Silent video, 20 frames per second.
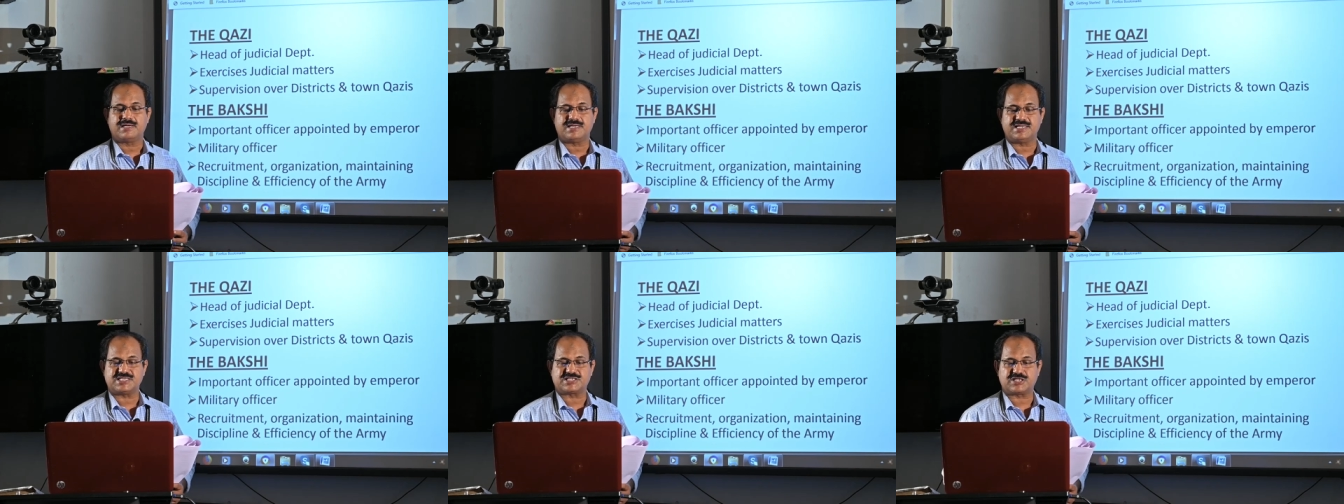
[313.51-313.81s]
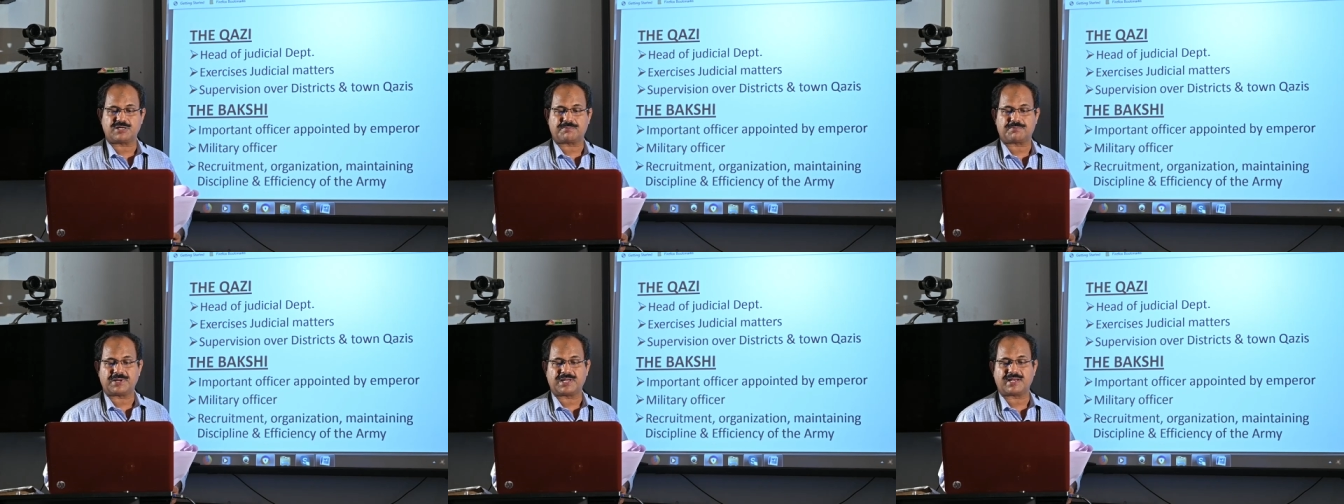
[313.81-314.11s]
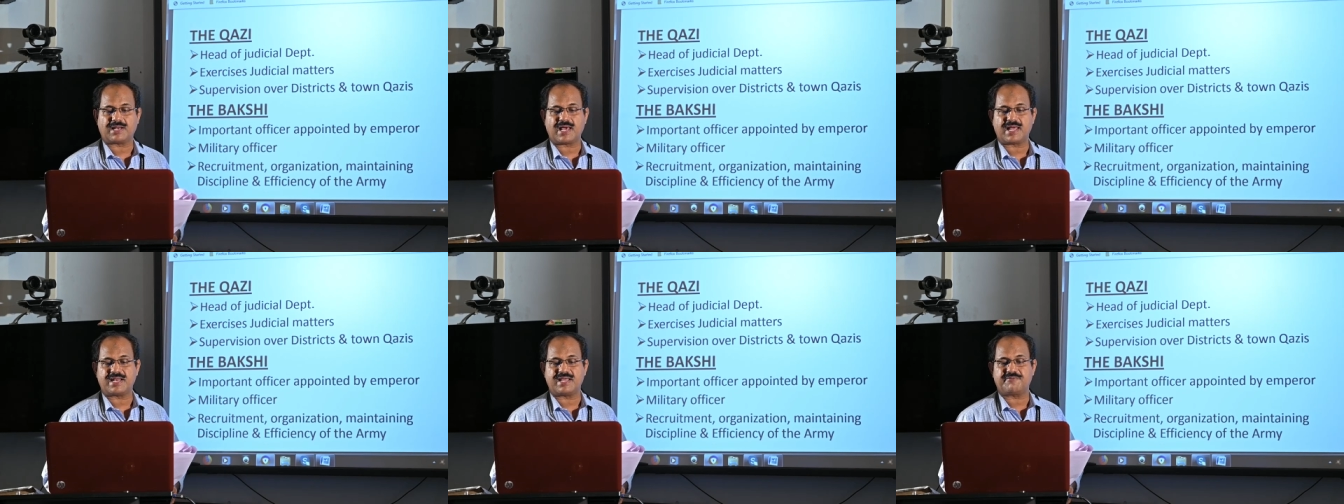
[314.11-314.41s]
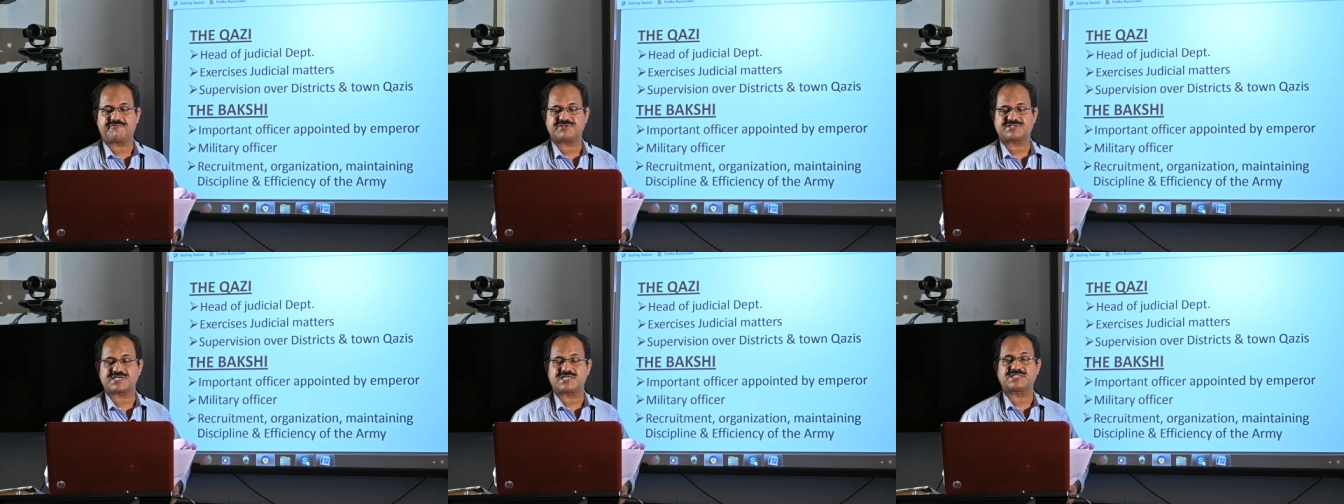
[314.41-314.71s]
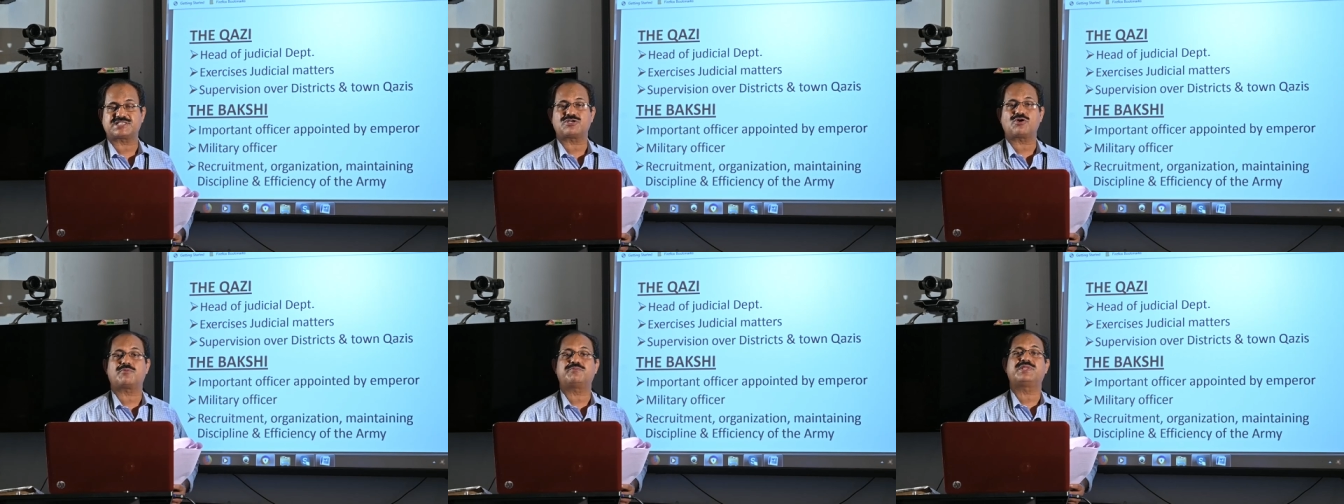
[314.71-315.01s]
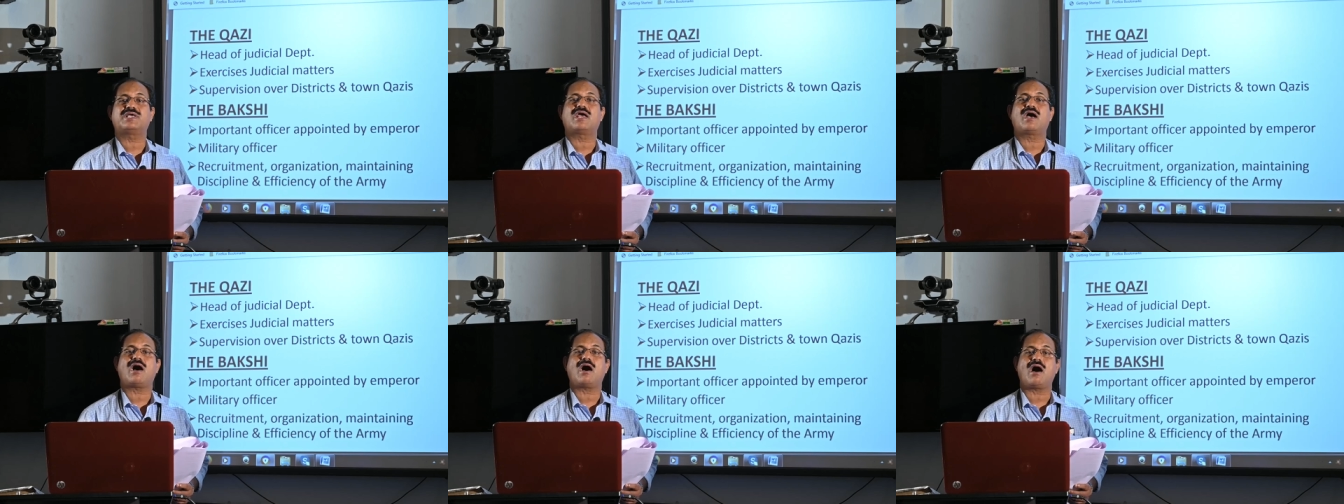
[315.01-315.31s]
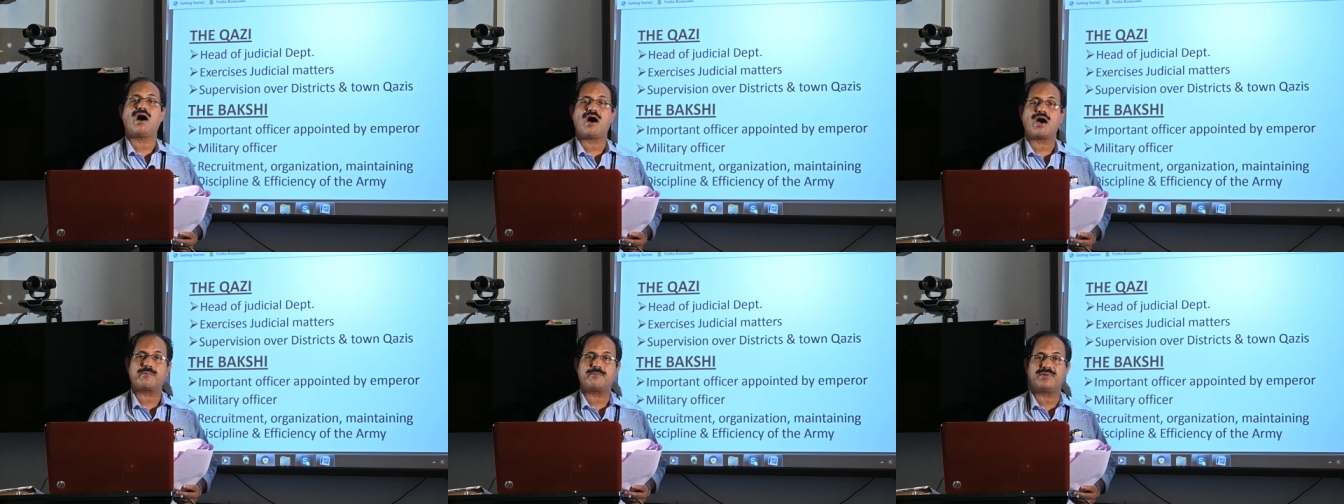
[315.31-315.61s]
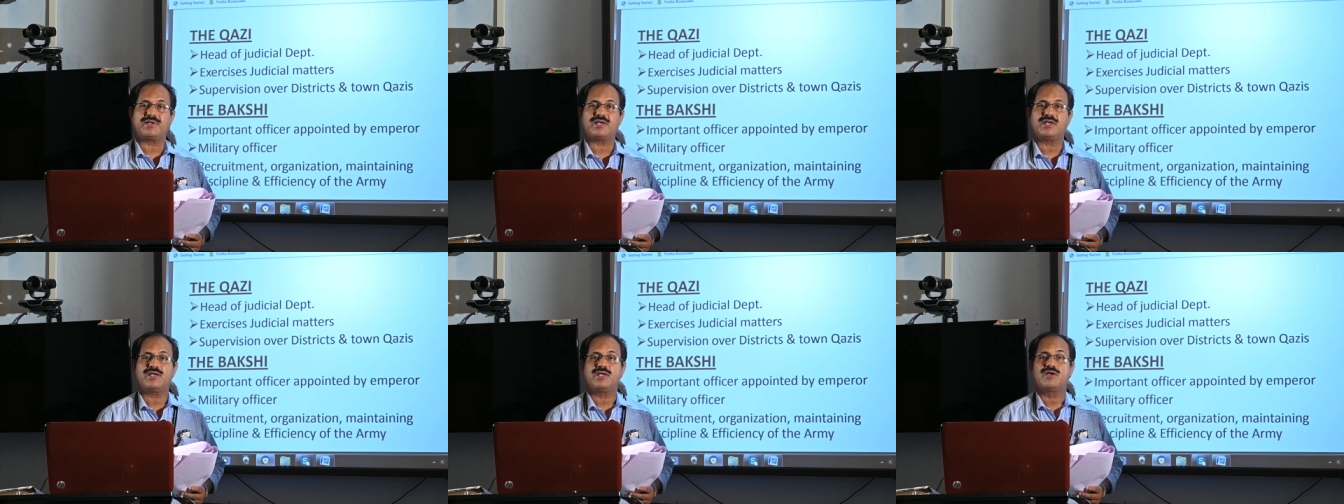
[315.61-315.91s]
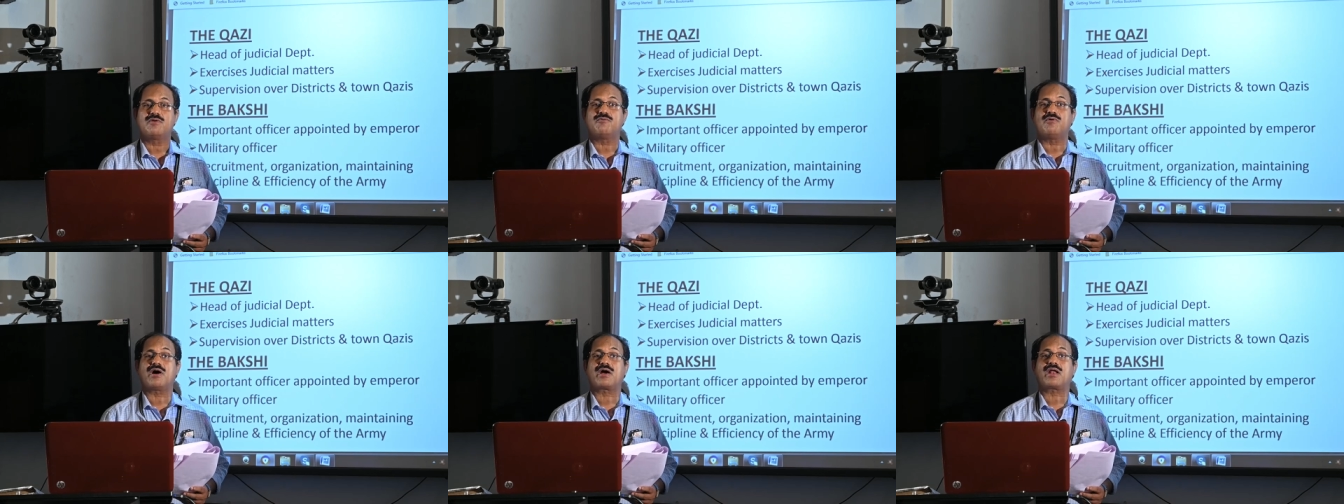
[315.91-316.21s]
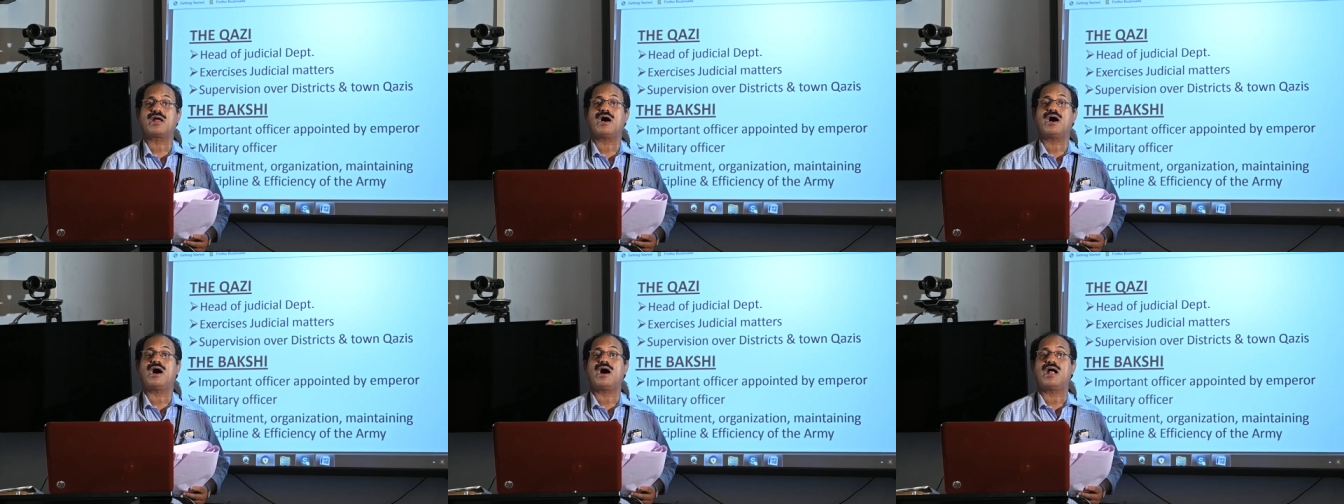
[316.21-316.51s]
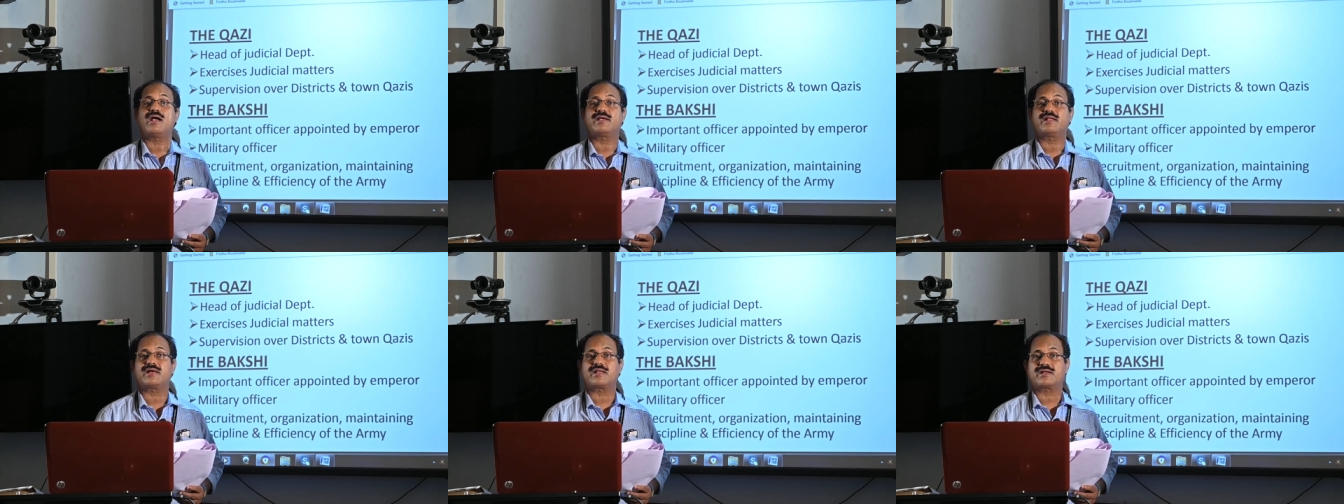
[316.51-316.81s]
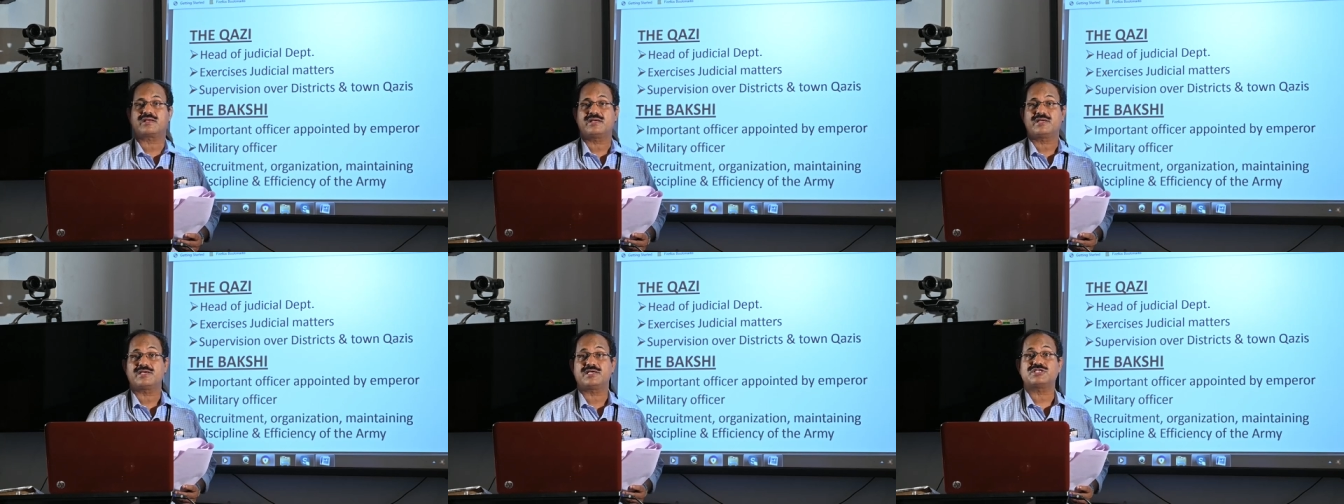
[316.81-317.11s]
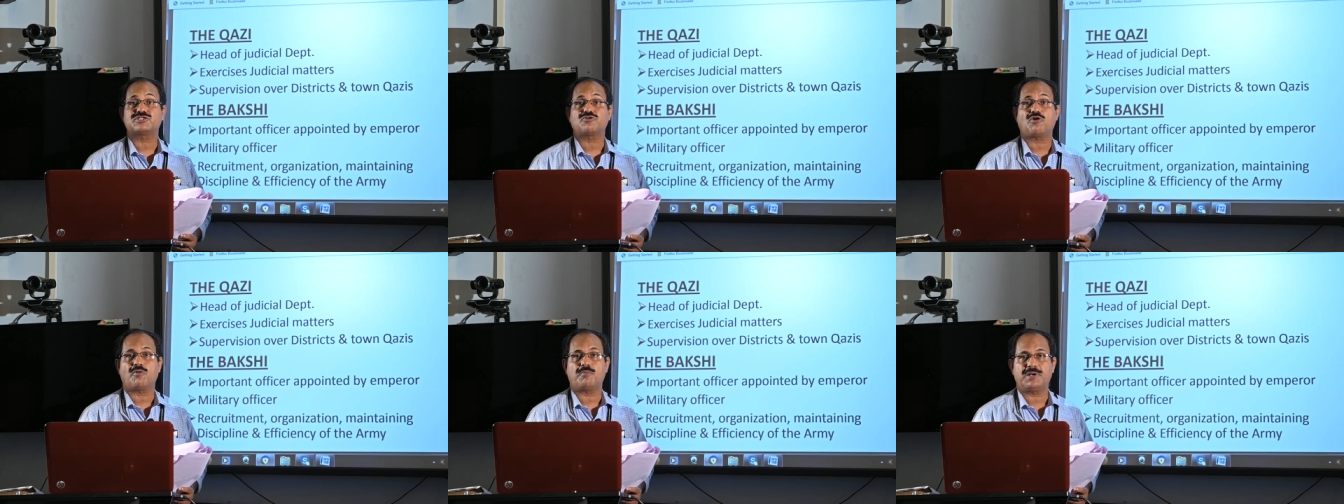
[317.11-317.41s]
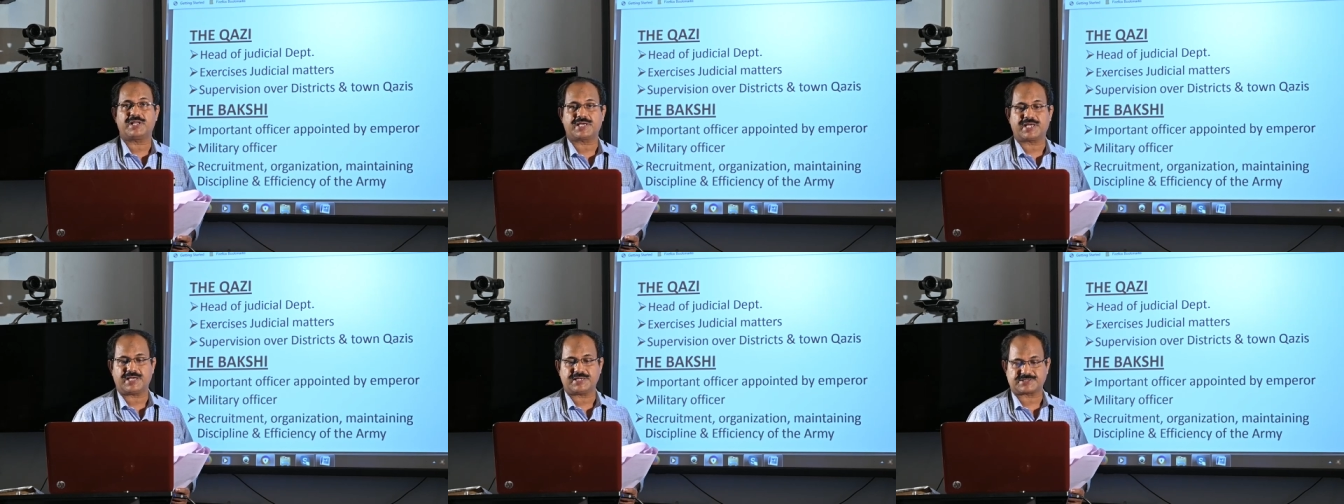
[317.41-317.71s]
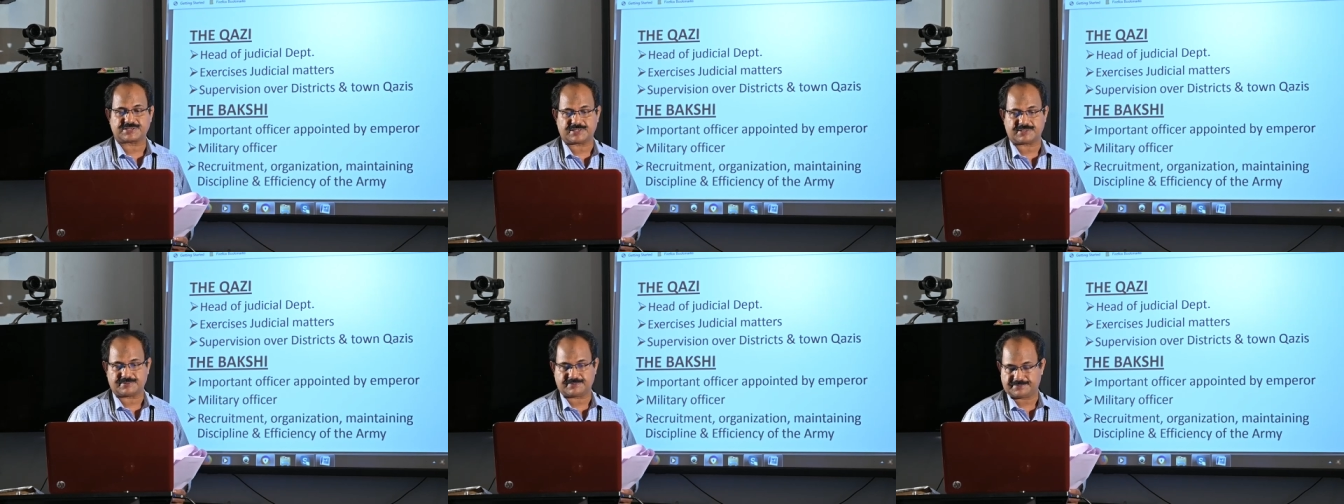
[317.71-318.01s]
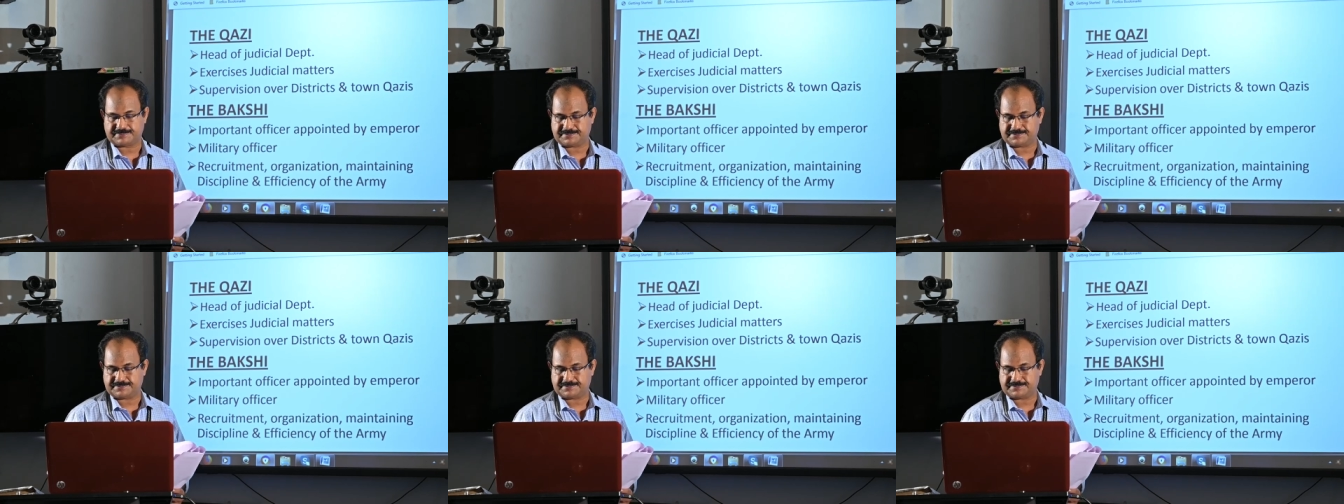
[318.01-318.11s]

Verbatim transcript: discipline and efficiency of the army were under his obligation.